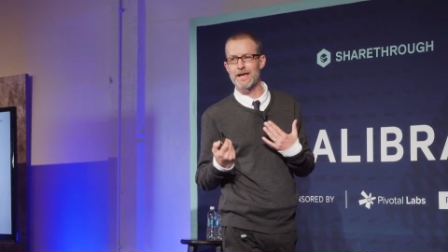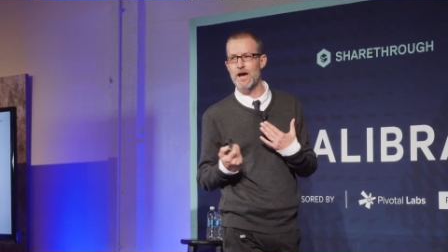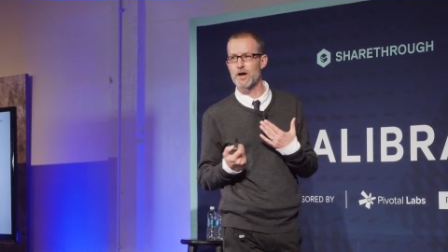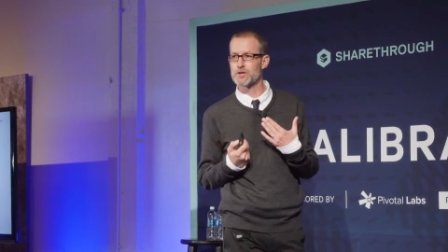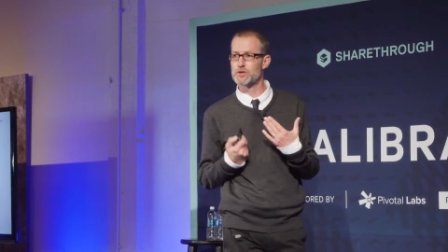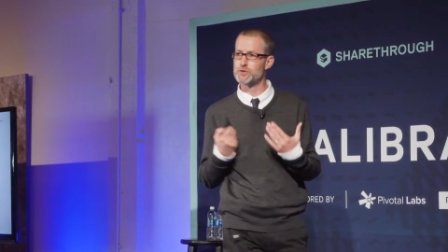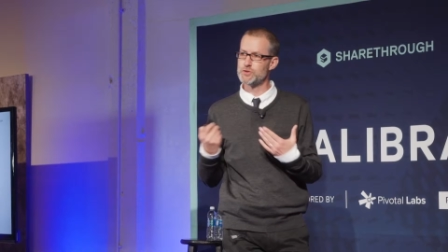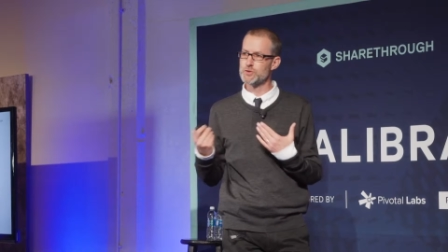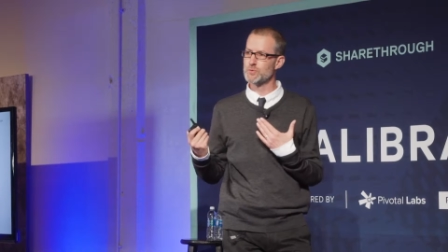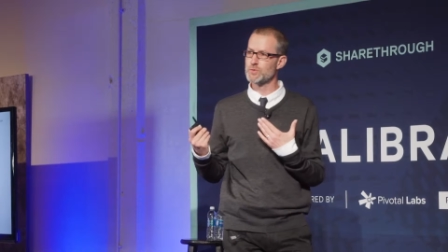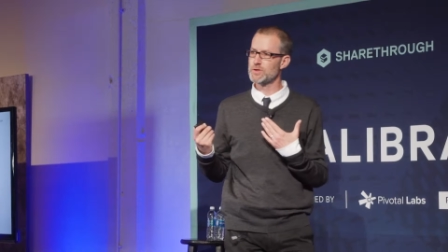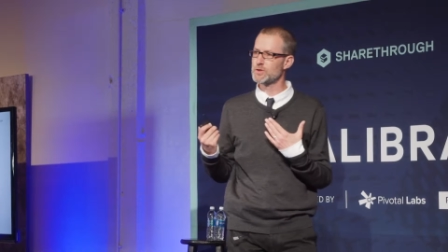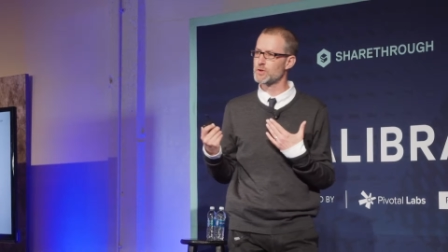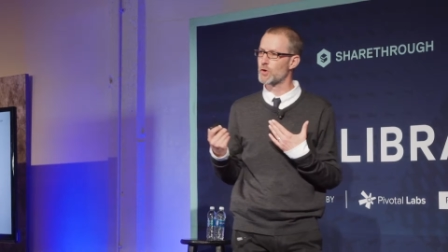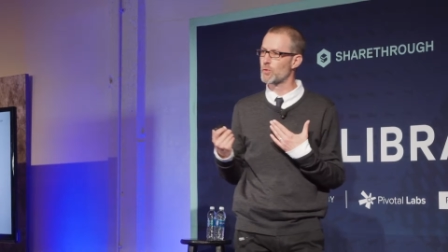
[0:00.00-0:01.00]
how you're
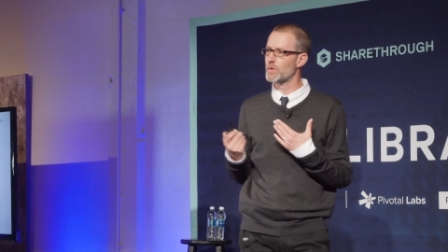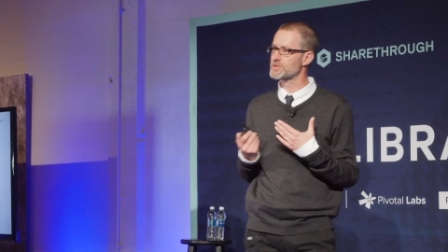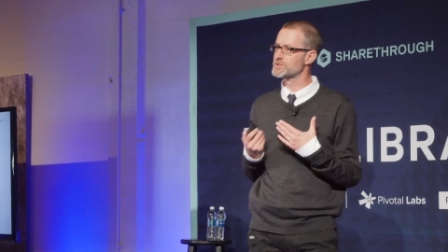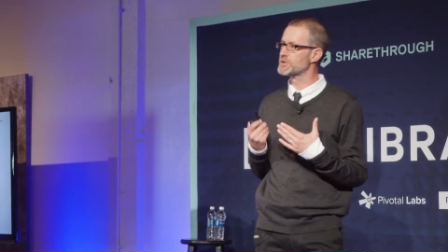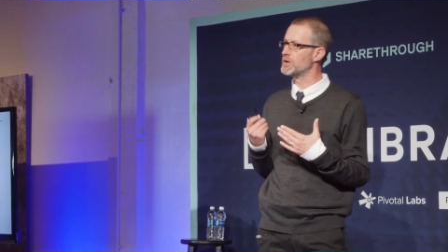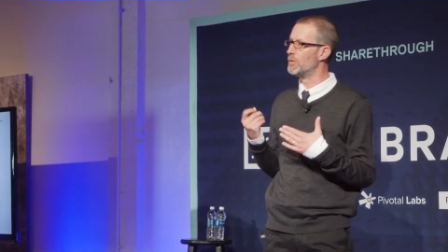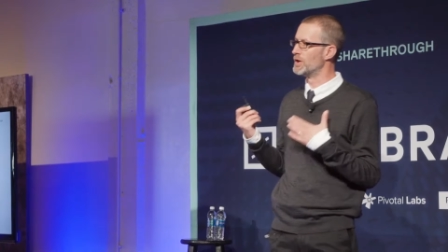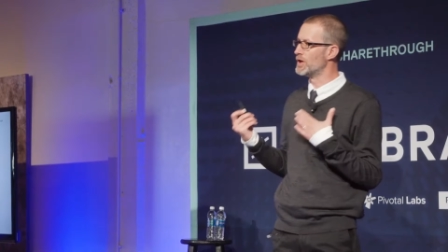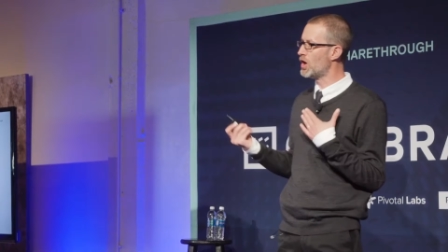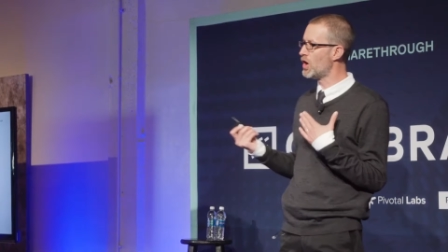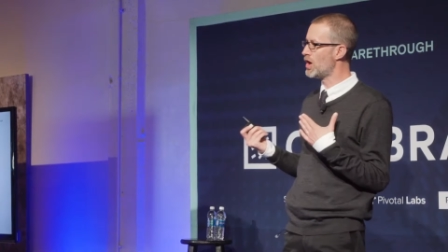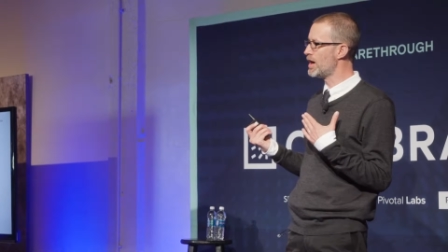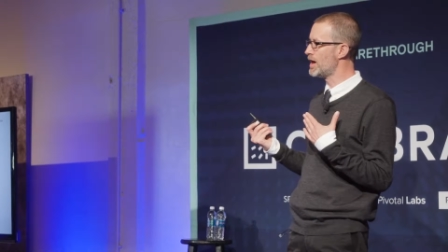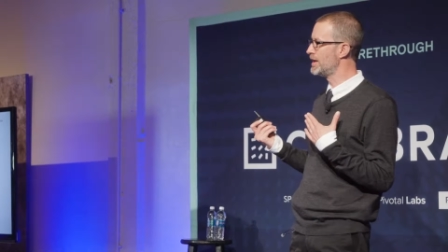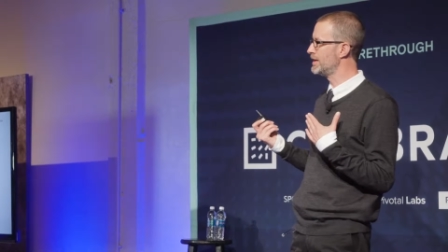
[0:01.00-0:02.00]
doing or what's going
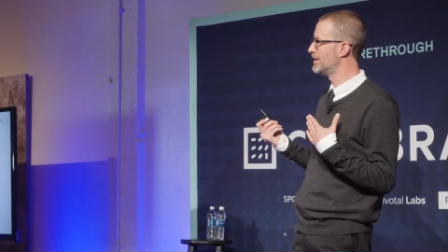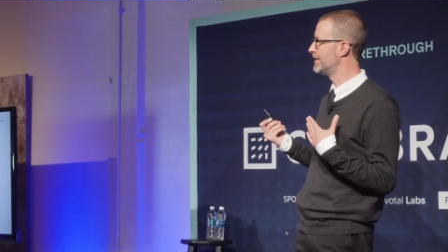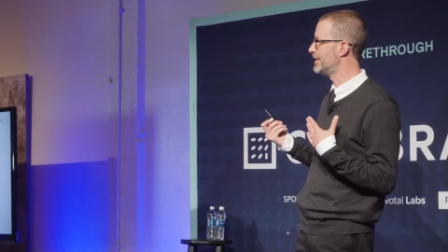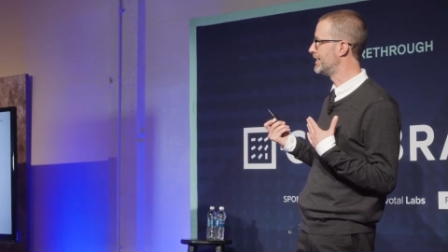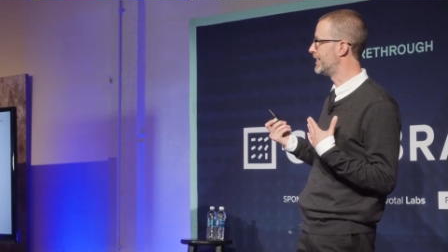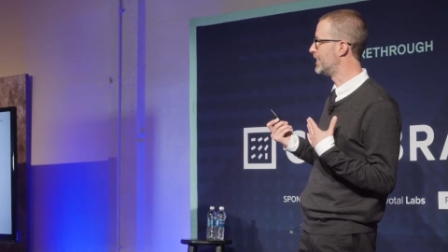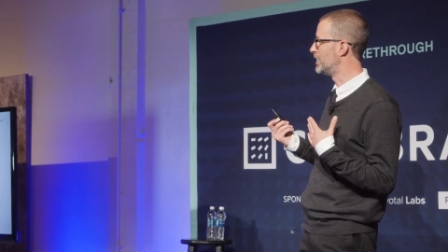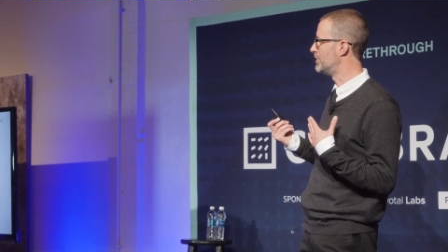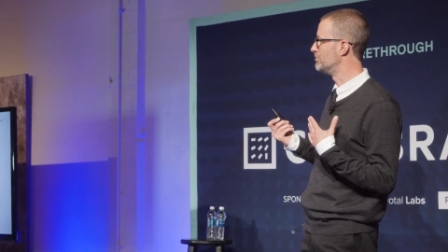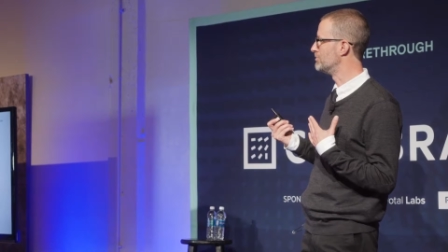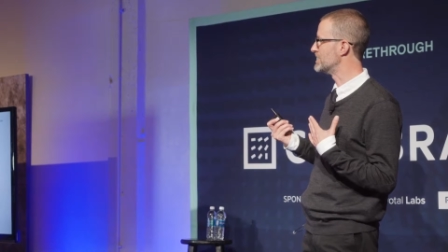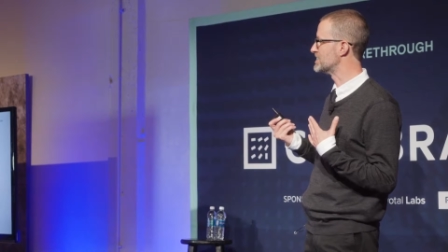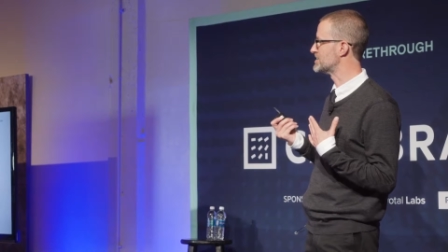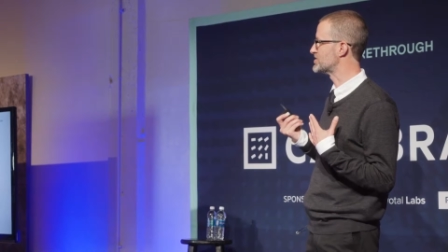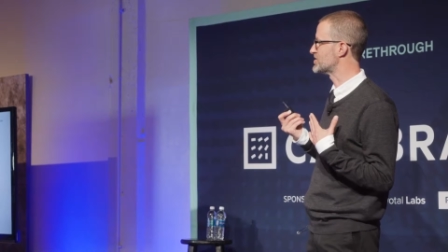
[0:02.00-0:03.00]
on
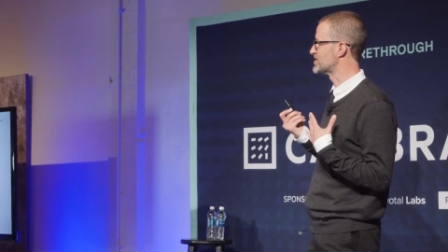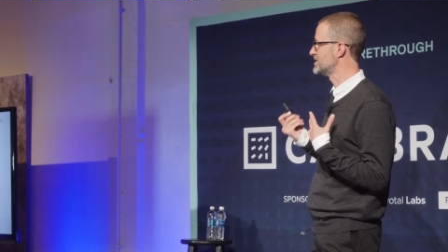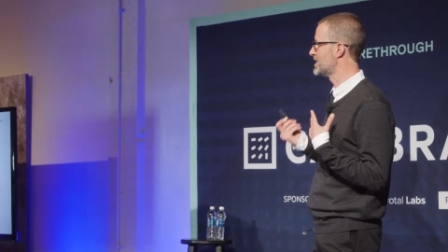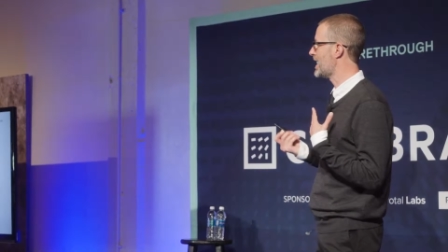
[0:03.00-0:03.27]
um, is just